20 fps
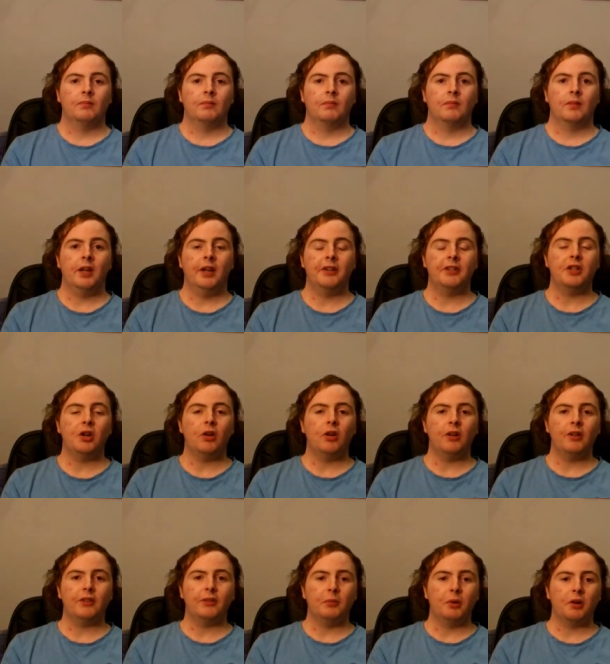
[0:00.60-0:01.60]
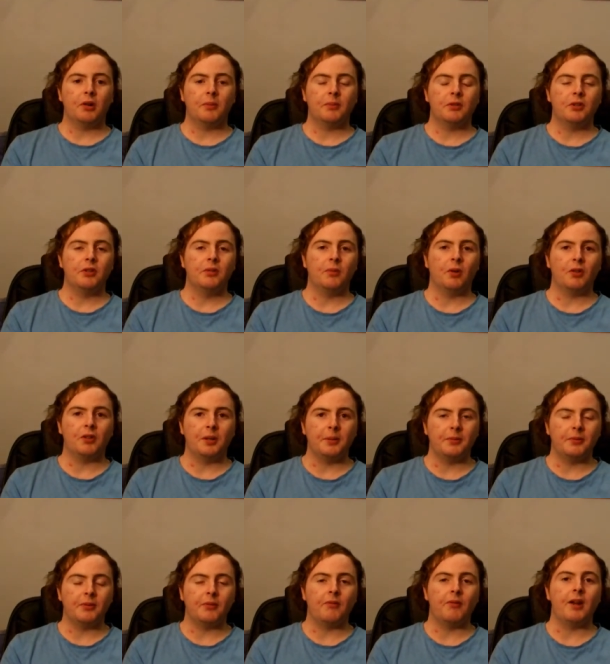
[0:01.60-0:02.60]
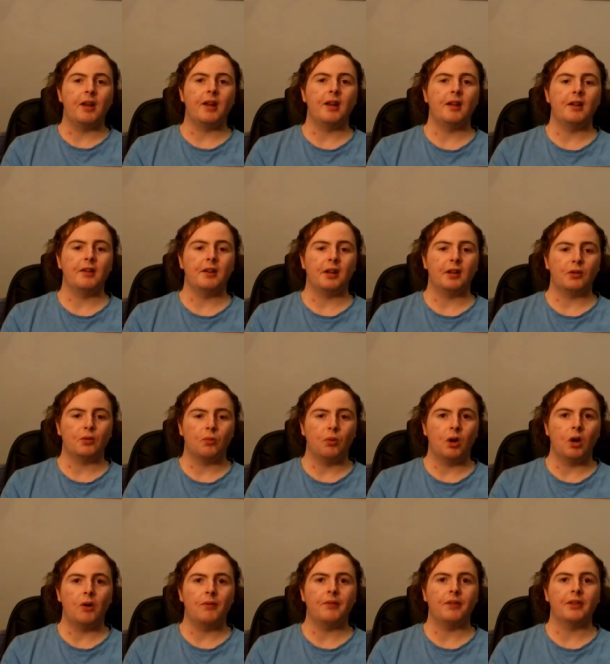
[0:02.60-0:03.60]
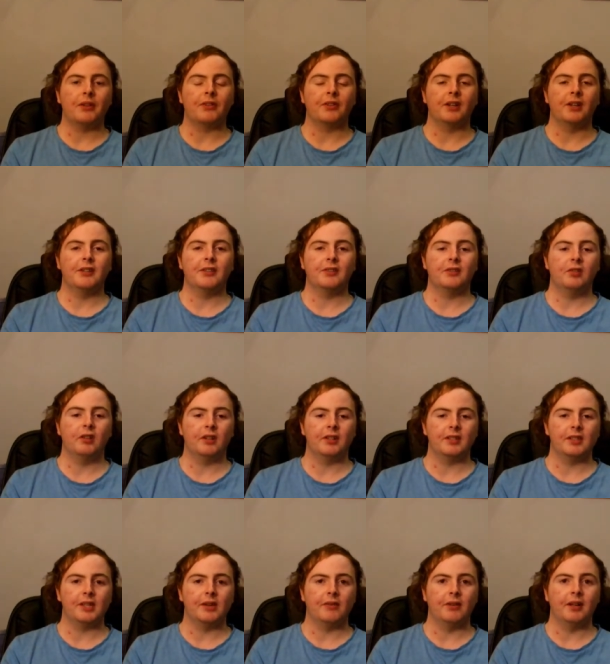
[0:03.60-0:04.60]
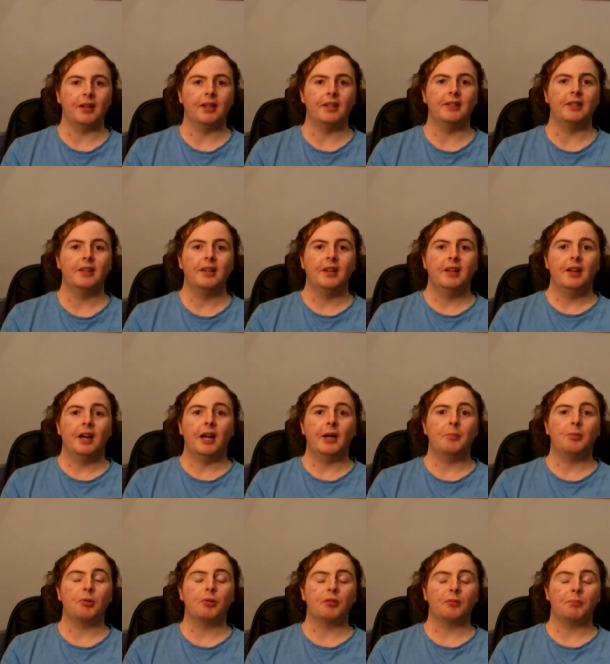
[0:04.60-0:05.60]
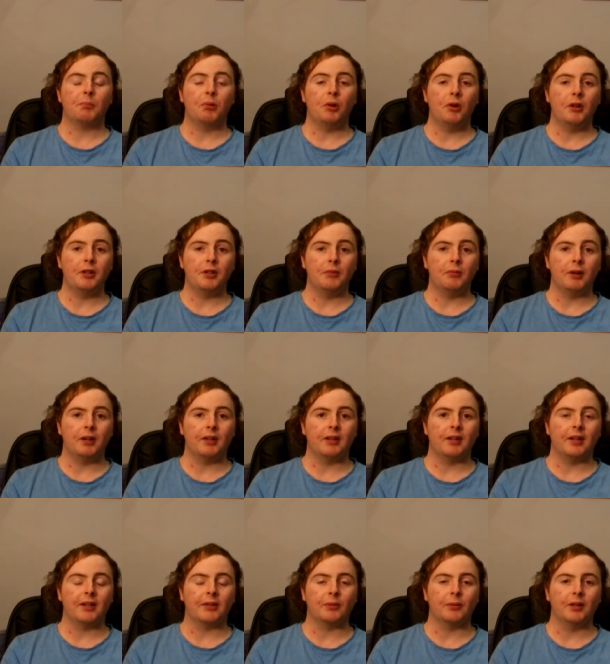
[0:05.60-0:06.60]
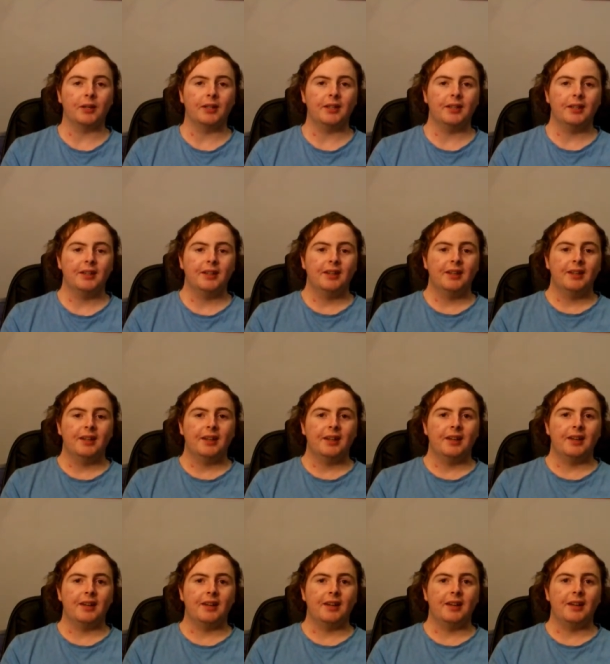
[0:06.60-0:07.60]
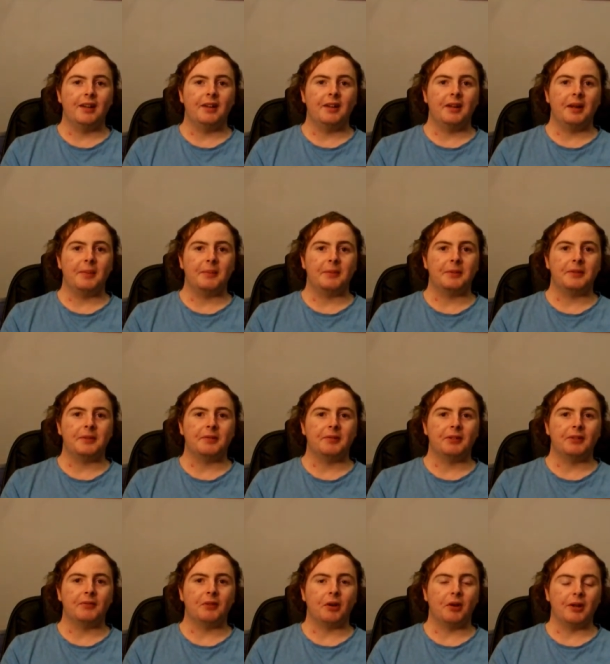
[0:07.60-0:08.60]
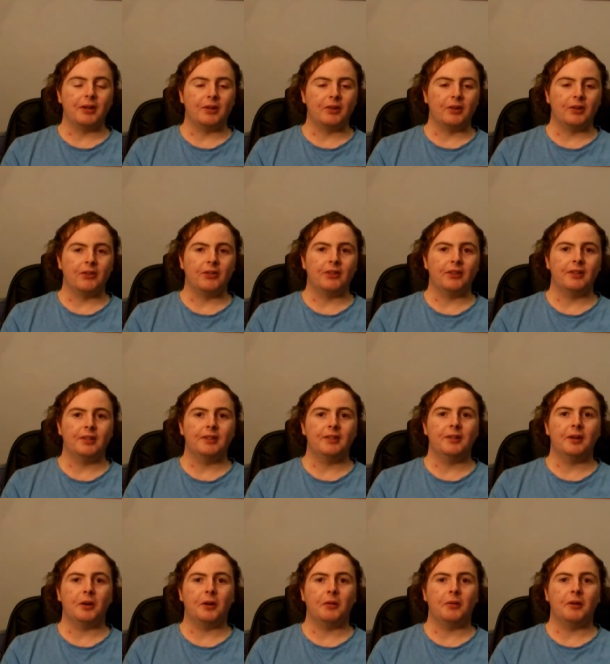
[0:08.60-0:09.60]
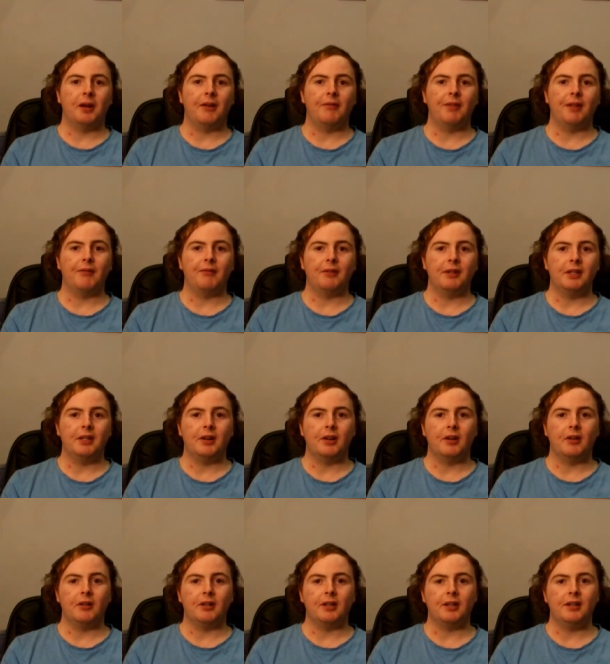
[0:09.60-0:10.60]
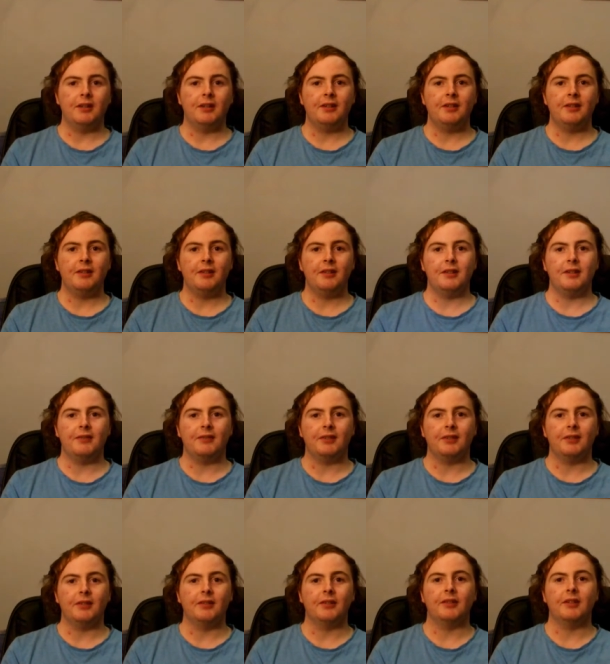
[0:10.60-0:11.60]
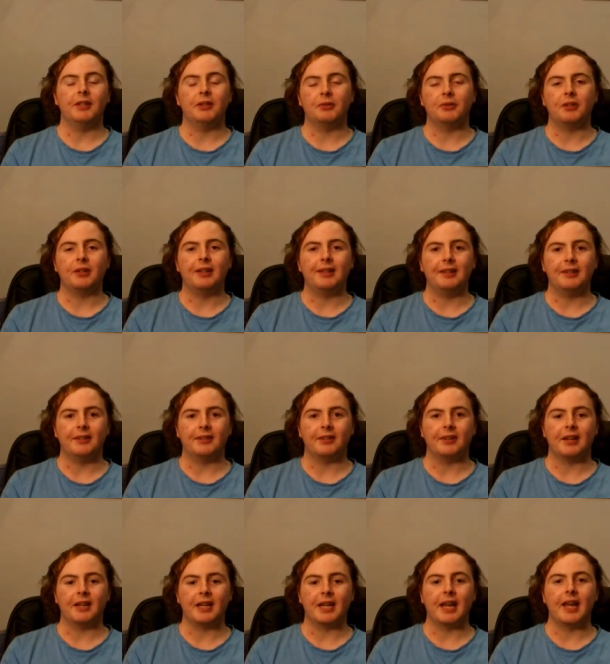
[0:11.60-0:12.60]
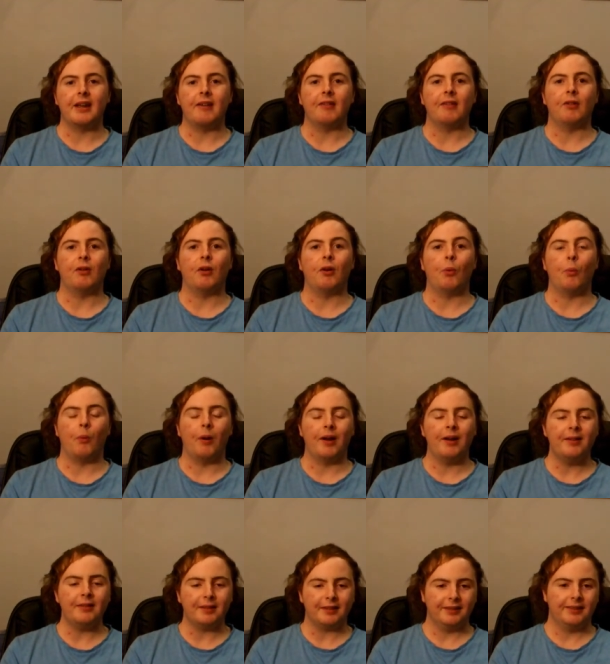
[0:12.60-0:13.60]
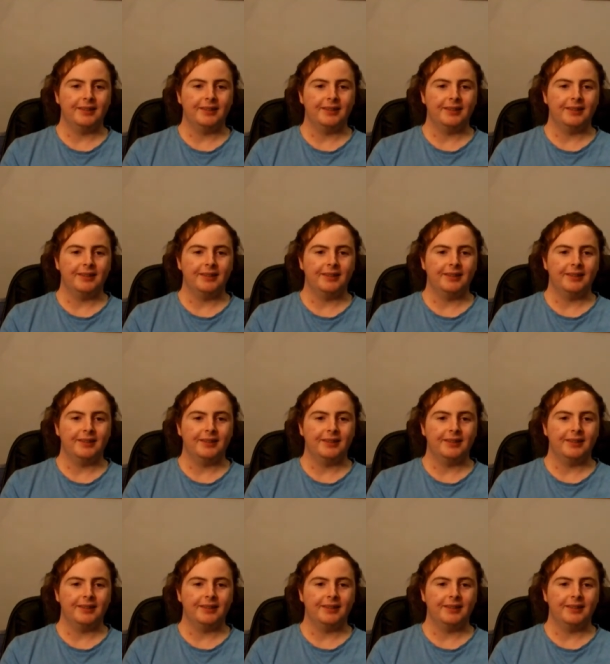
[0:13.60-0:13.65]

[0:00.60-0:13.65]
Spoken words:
Howdy guys, and welcome to my tips for round 12 of the season 2017. I had a pretty good week last week. Ended up doing very nicely. I'll have that video here if you're interested in seeing how I went.